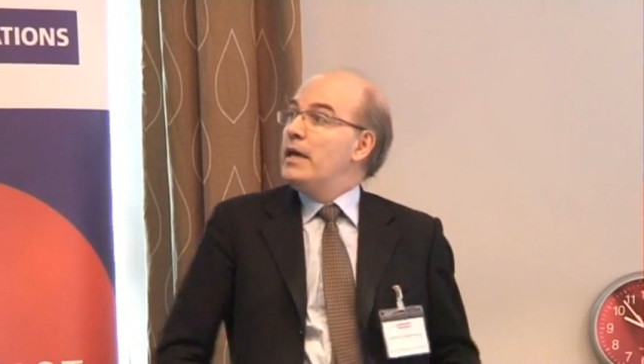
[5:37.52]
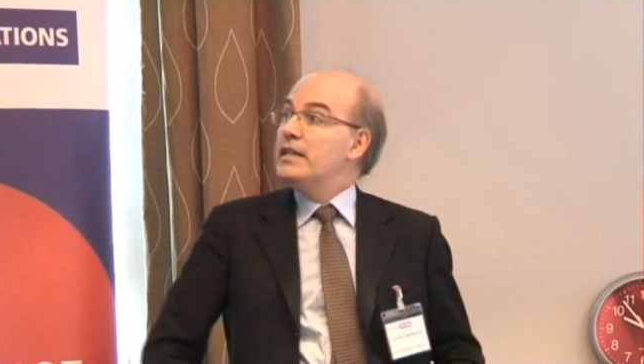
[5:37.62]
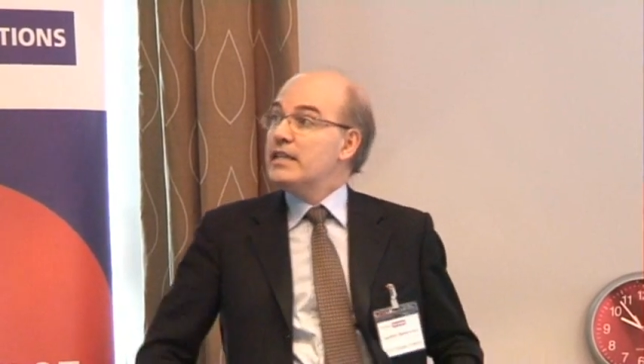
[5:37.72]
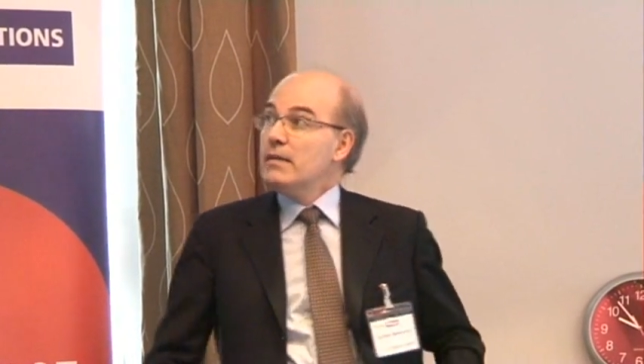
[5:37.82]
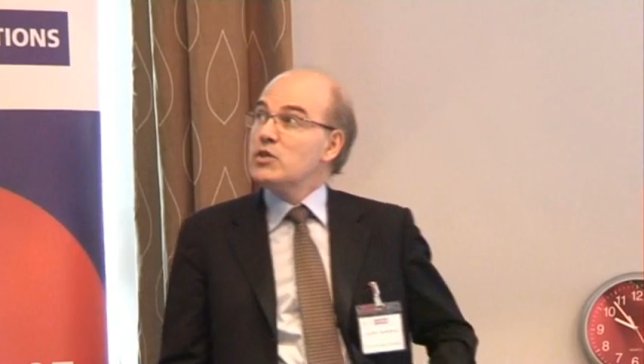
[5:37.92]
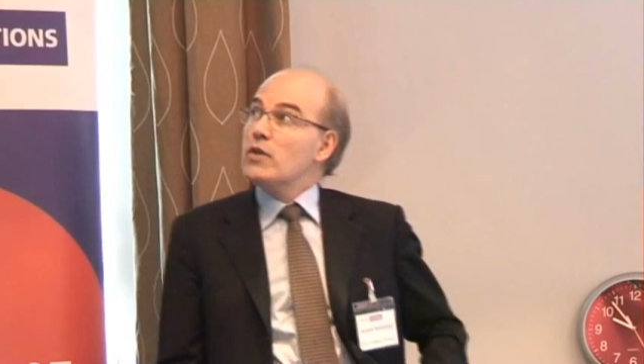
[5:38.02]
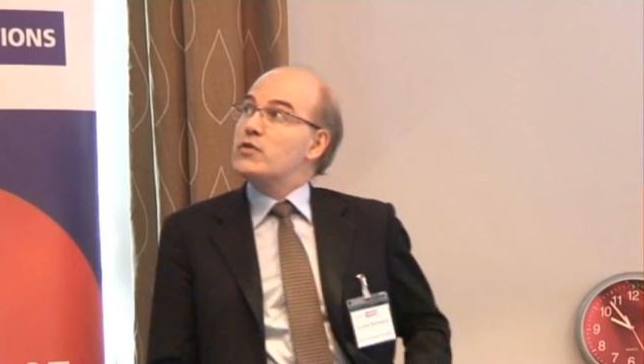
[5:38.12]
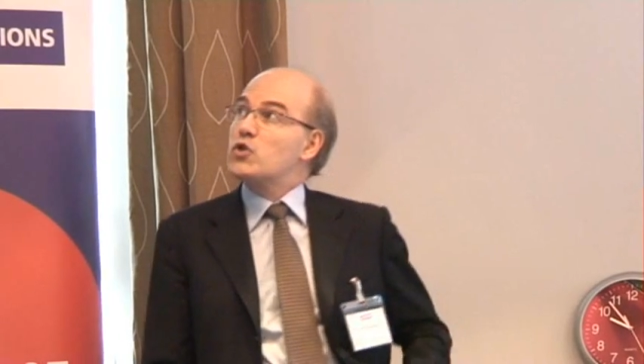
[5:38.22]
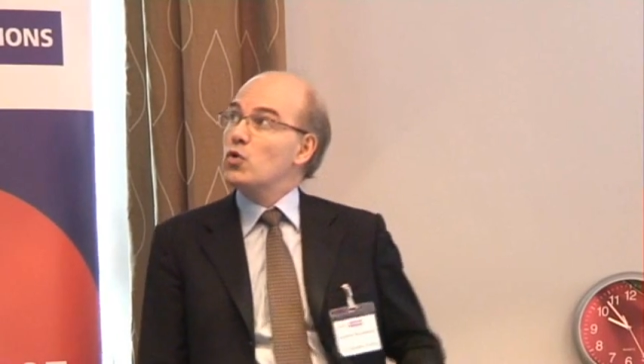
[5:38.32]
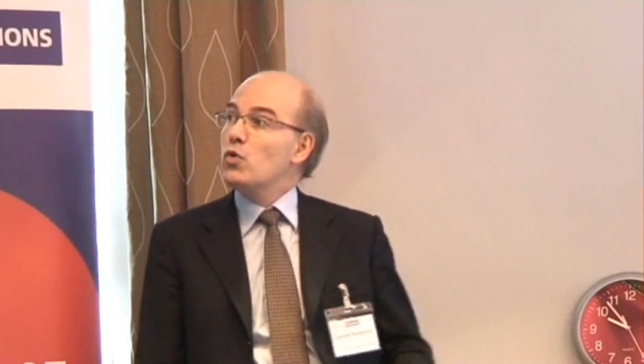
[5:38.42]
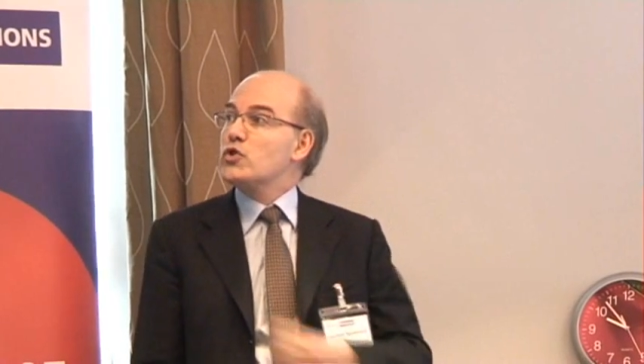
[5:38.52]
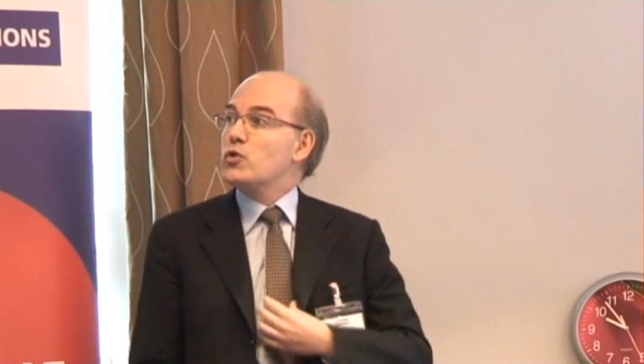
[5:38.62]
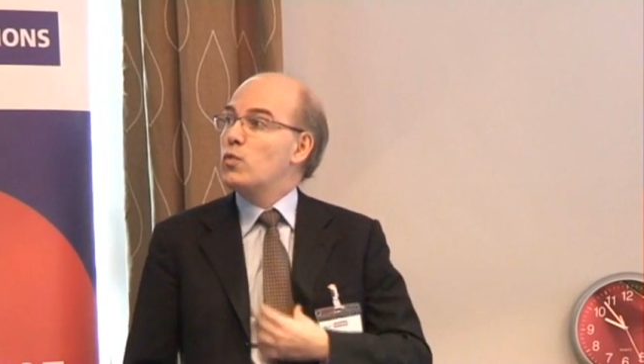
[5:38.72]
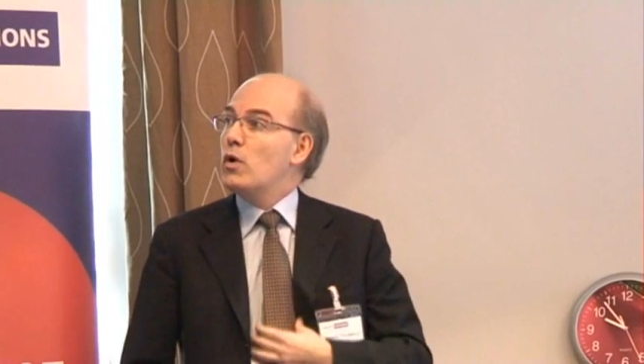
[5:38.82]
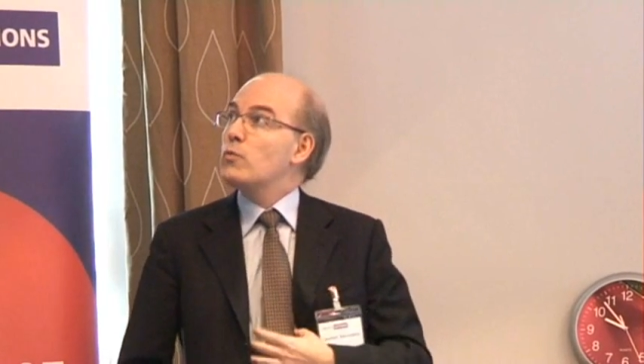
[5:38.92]
In terms of
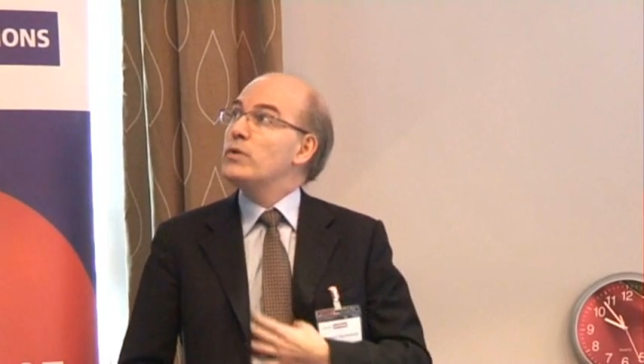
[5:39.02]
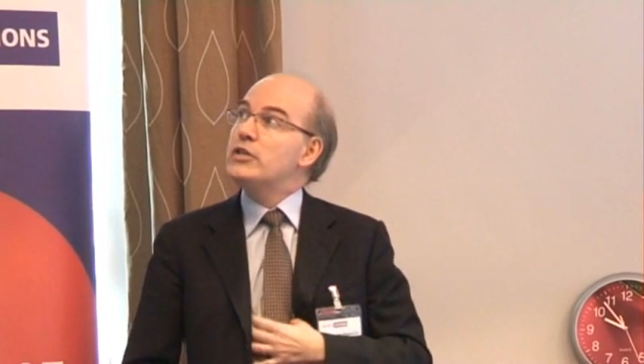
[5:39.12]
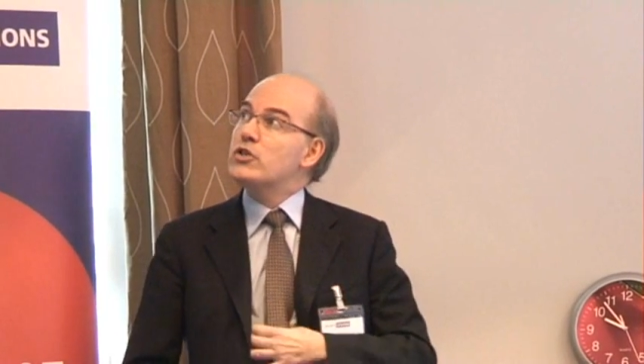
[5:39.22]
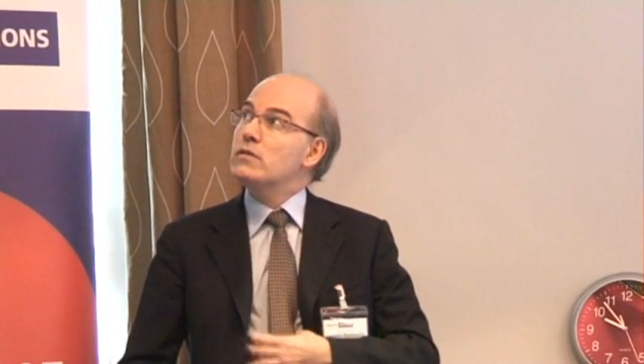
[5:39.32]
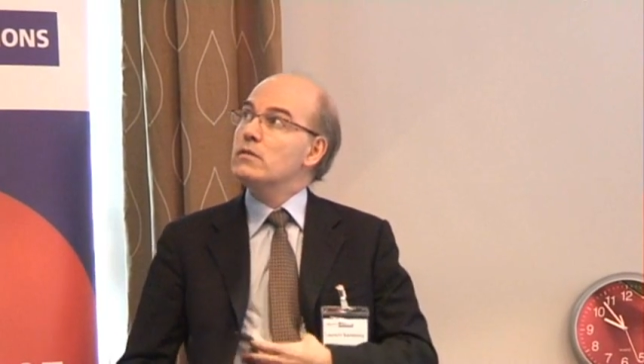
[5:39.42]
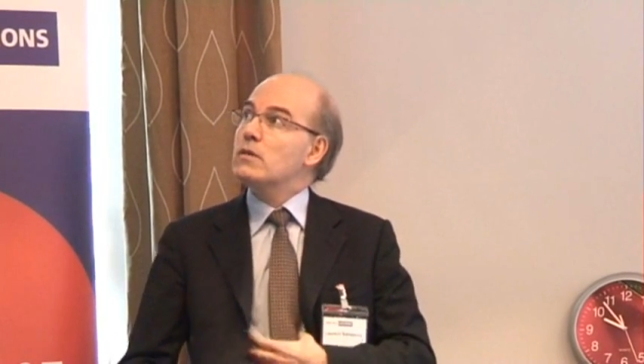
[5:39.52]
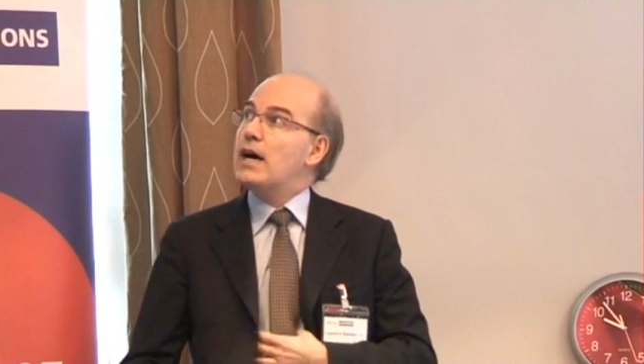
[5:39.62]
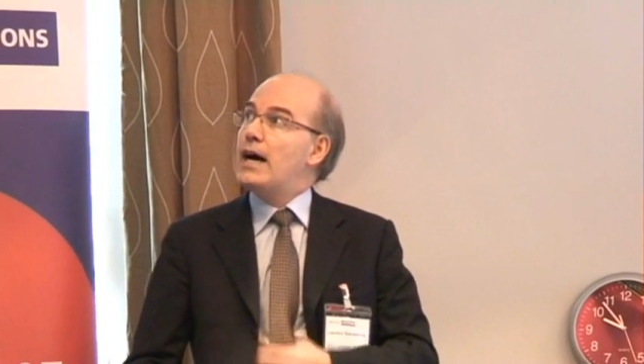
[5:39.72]
source world region,